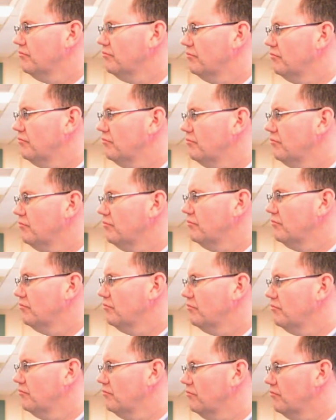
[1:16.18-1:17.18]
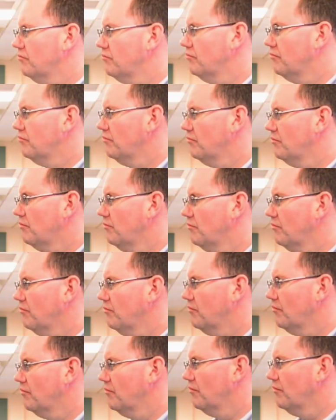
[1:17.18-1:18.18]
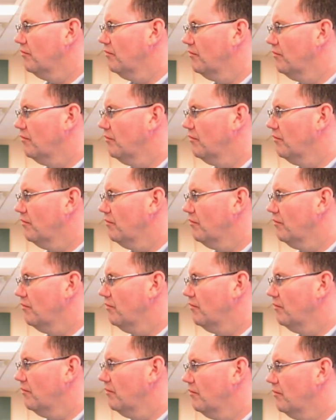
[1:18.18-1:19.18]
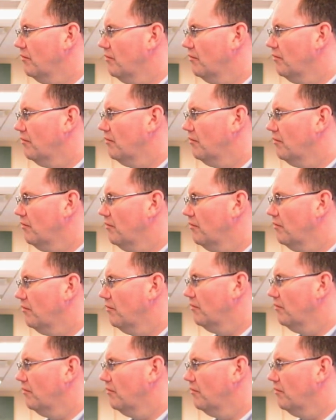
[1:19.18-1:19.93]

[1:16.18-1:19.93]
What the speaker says: (silent)